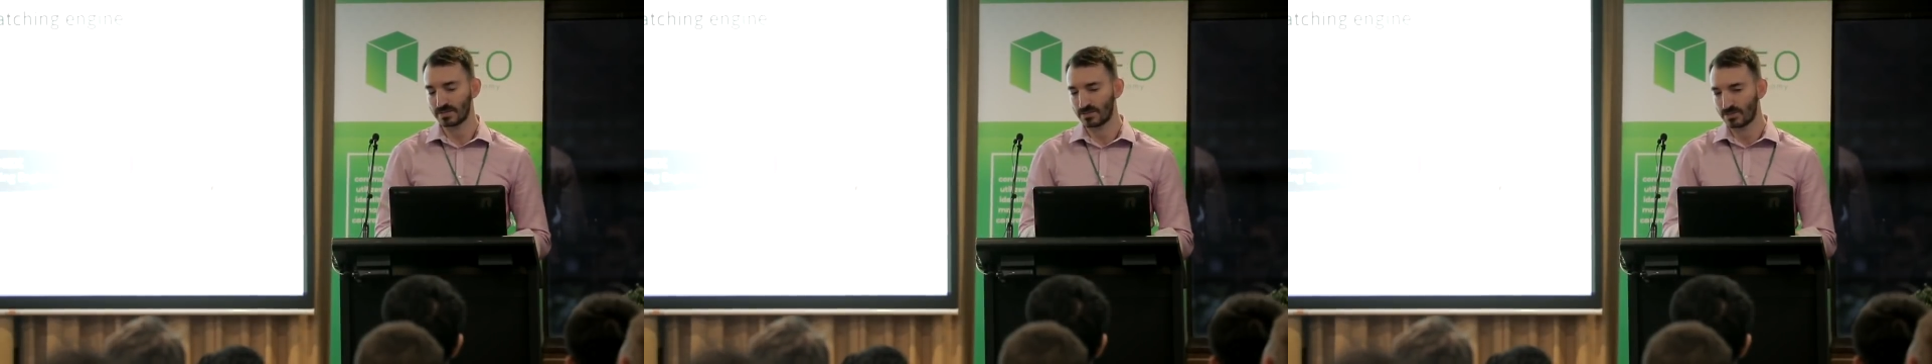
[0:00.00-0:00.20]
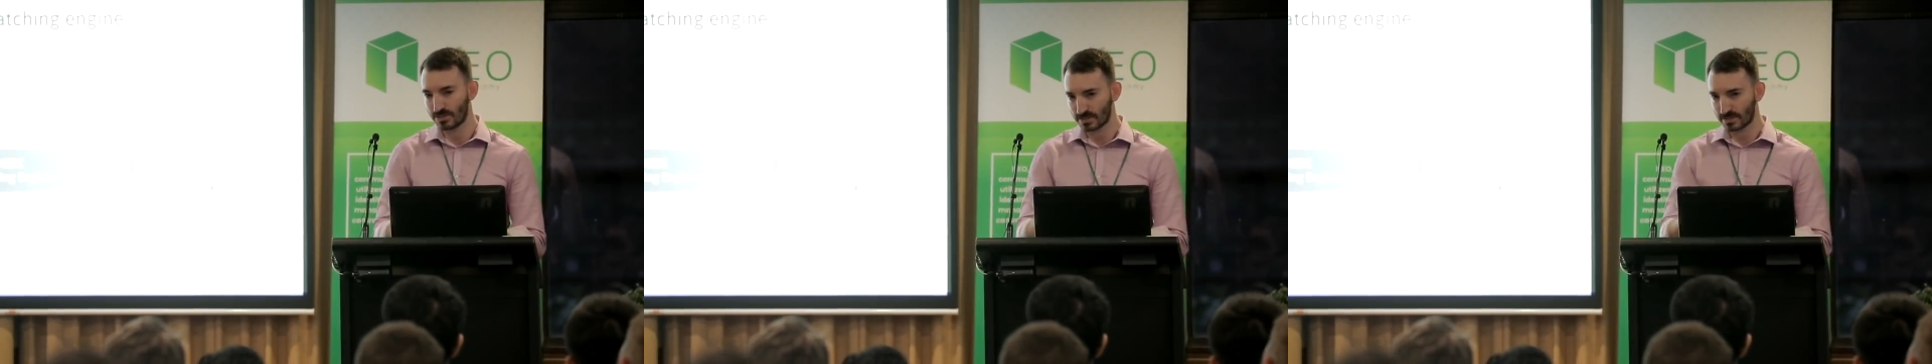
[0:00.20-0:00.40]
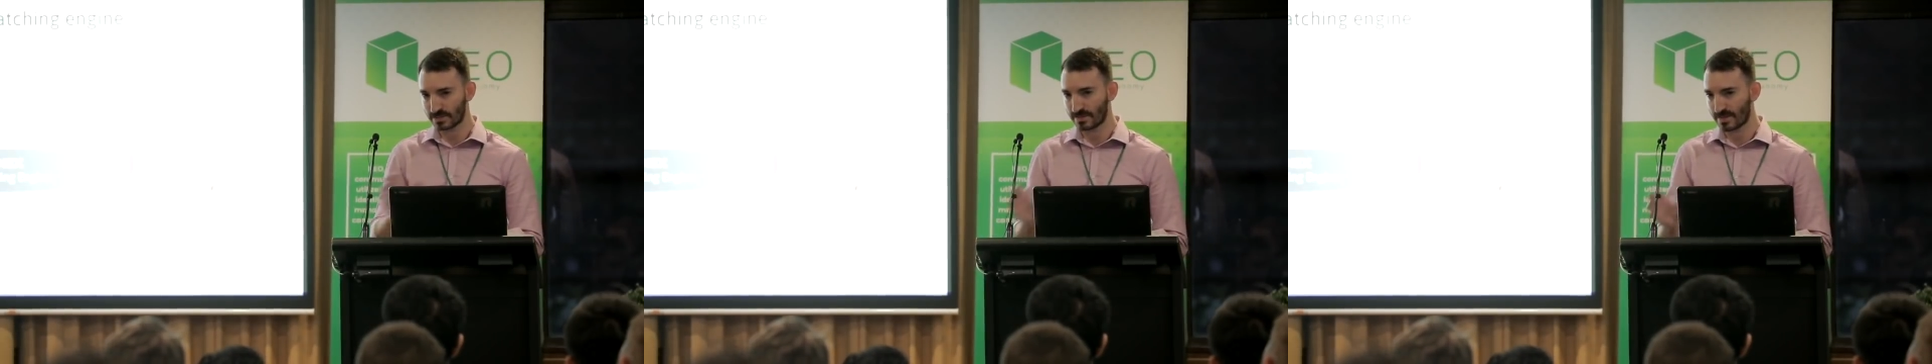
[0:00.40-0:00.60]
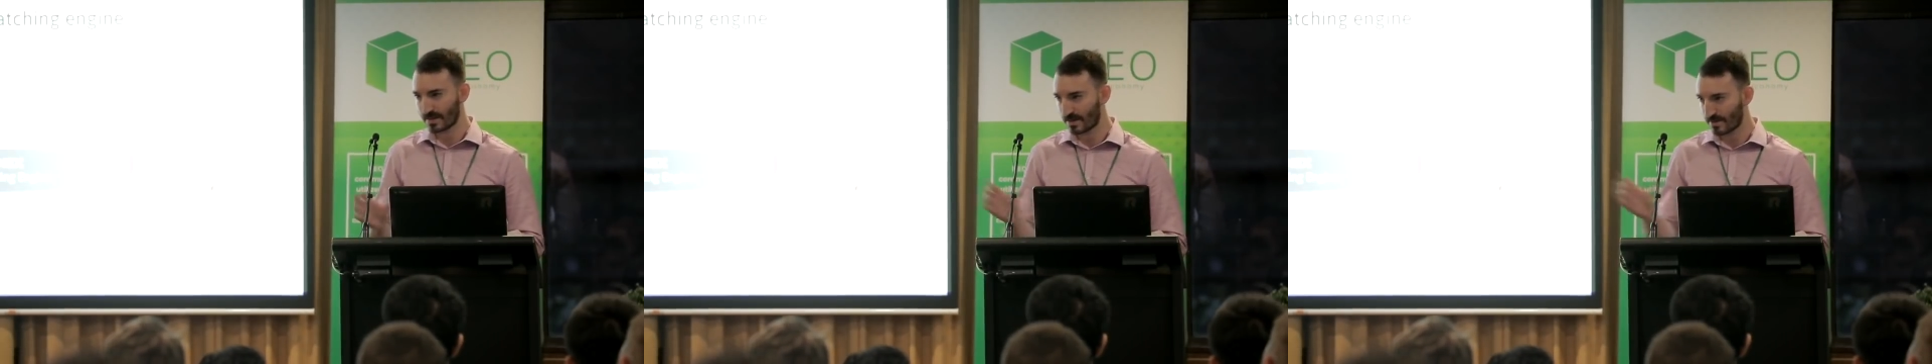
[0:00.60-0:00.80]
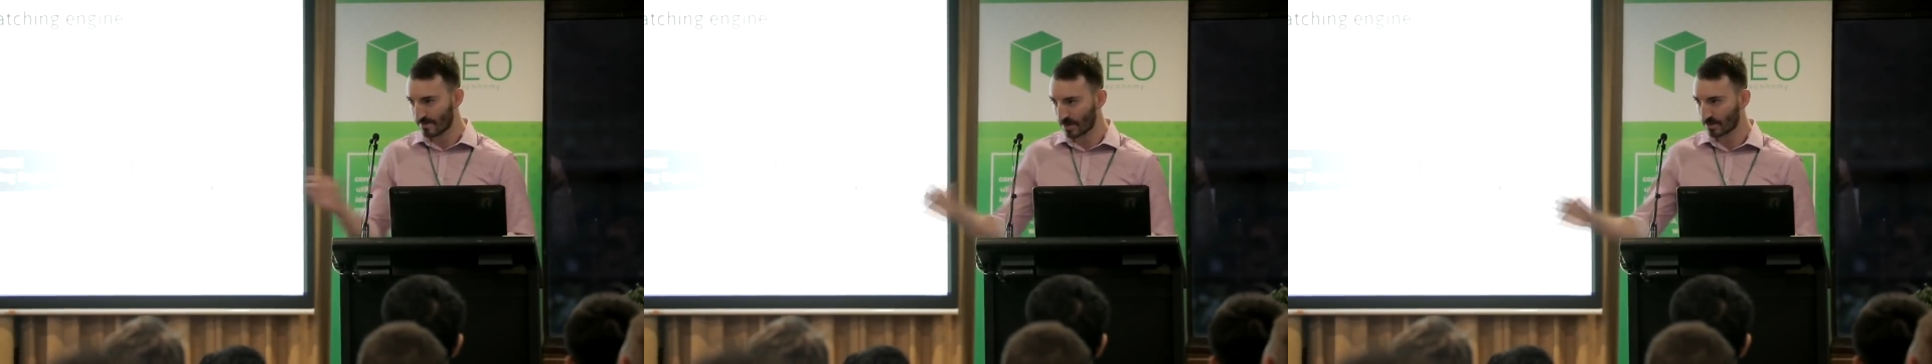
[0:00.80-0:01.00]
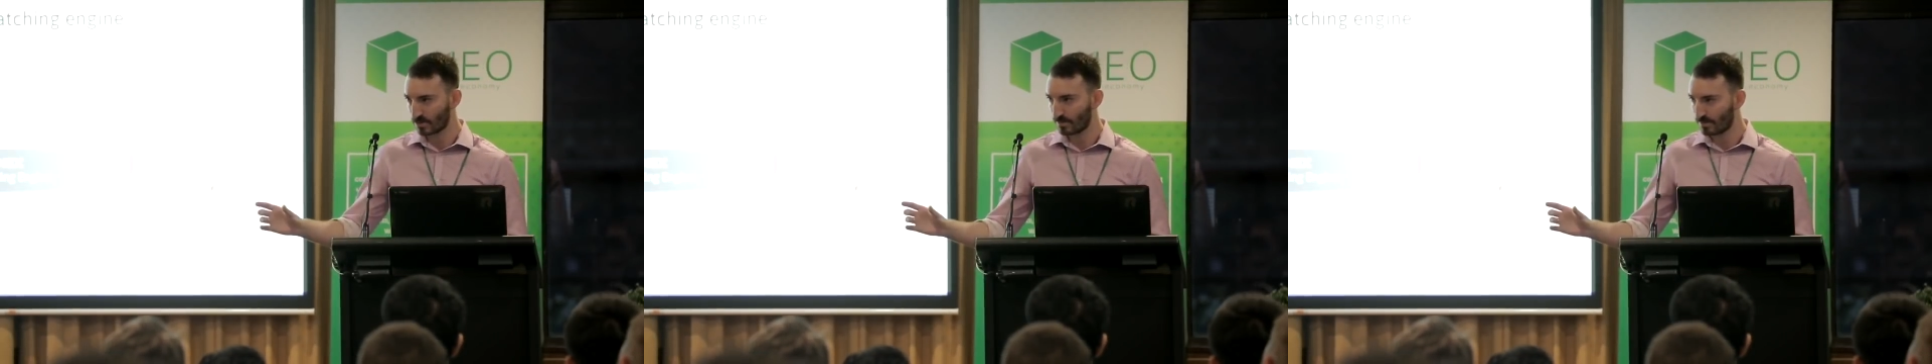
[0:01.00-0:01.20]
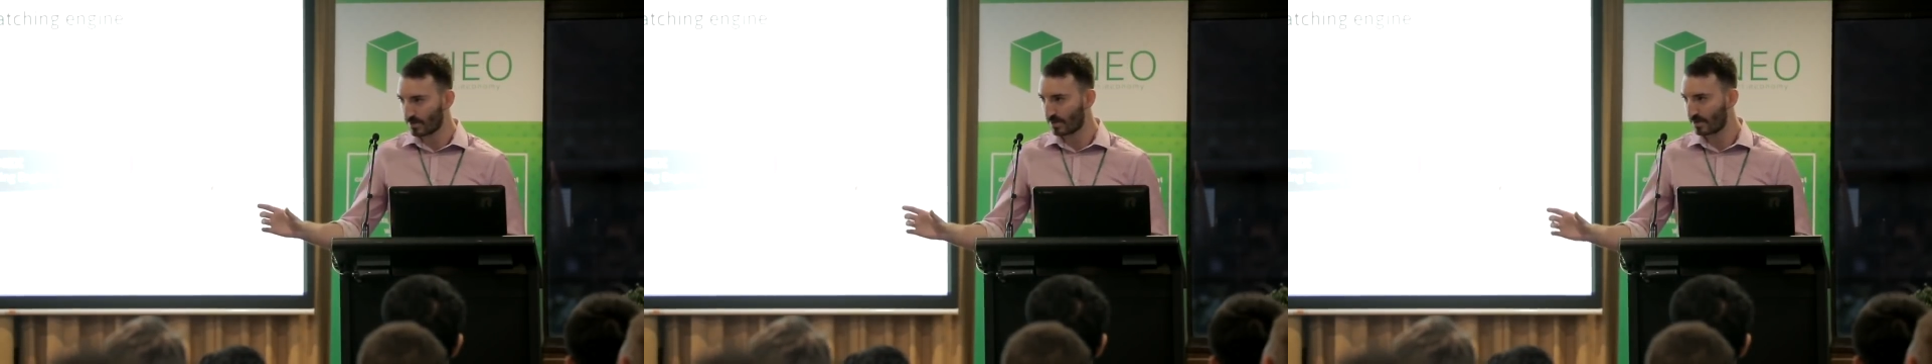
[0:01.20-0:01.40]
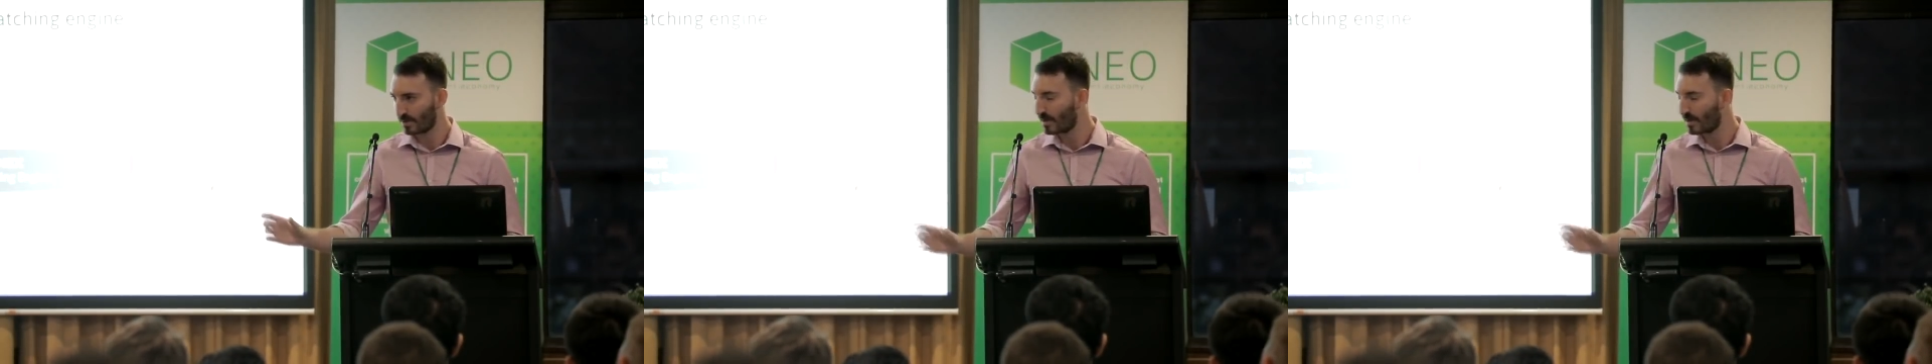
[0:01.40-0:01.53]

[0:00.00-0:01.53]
is just that amount you put,